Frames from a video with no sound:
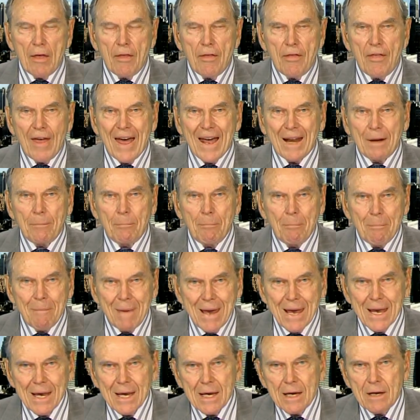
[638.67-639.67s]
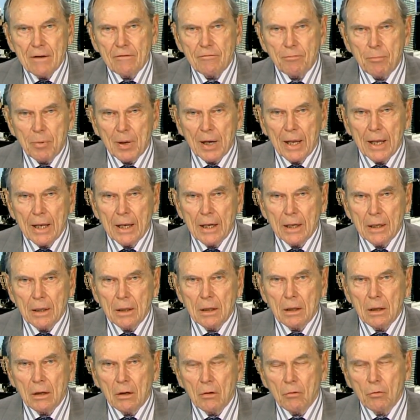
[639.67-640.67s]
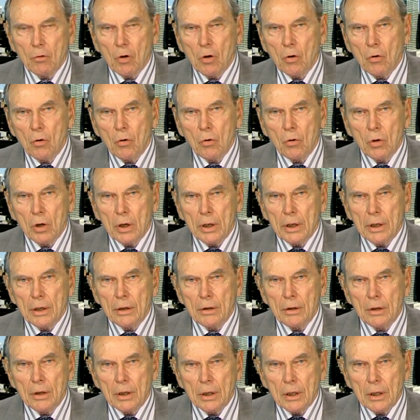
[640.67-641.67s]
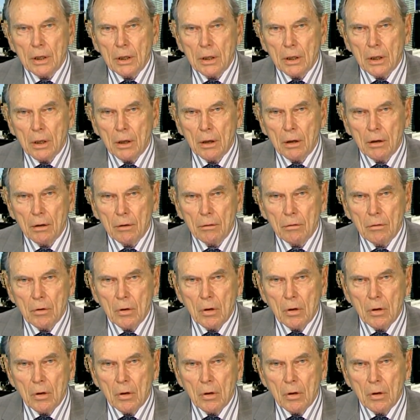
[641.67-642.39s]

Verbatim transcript: That may have played a role in the uh,